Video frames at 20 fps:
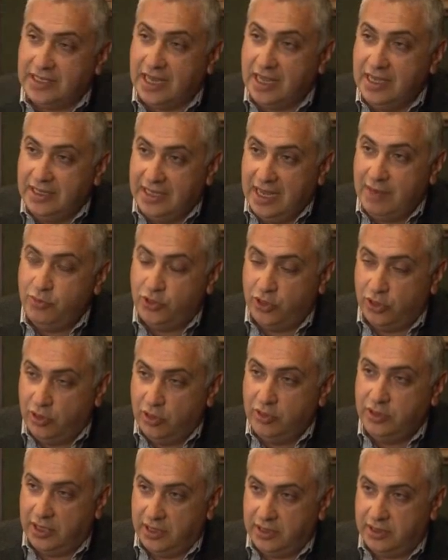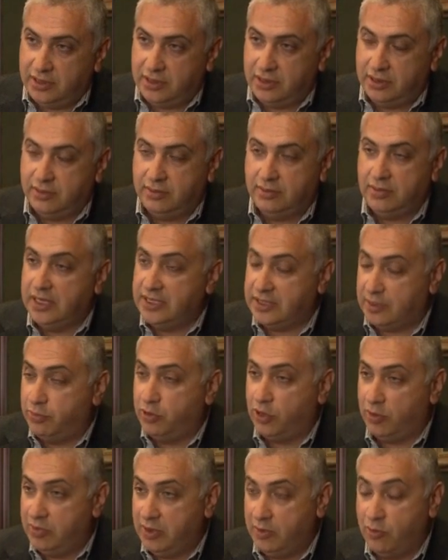Asking them to do this is
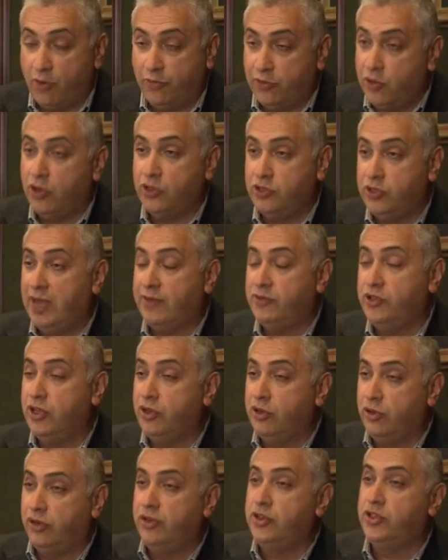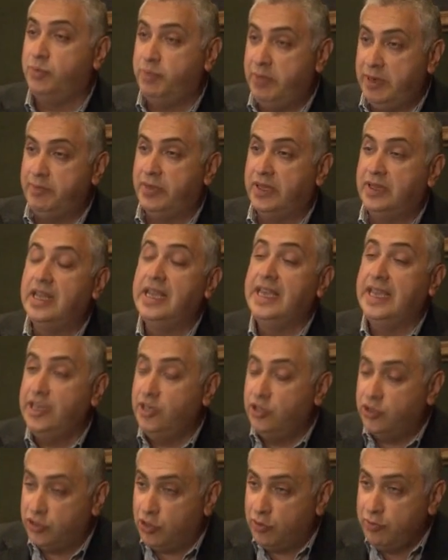a problem. Of course, you have to encourage people
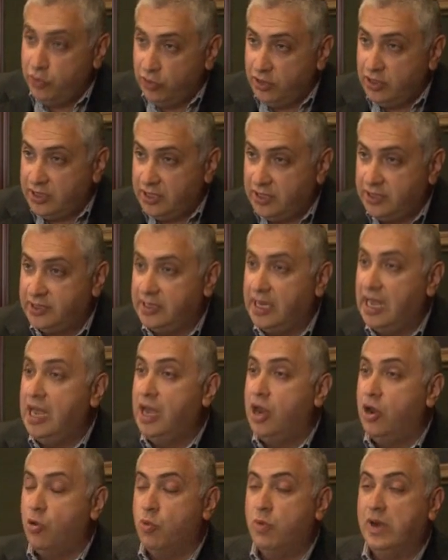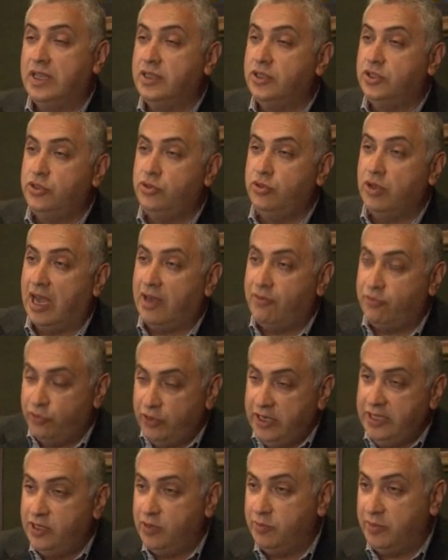in these communities who want to have
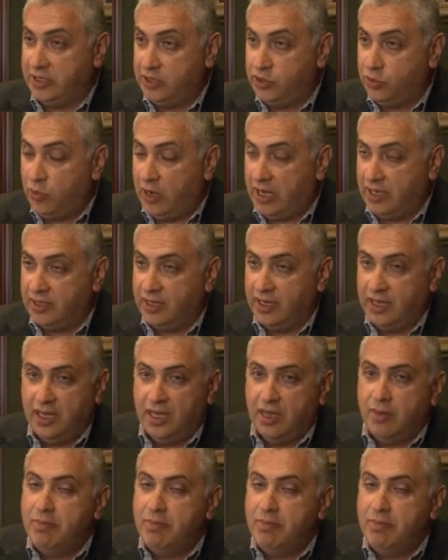freedom and so on.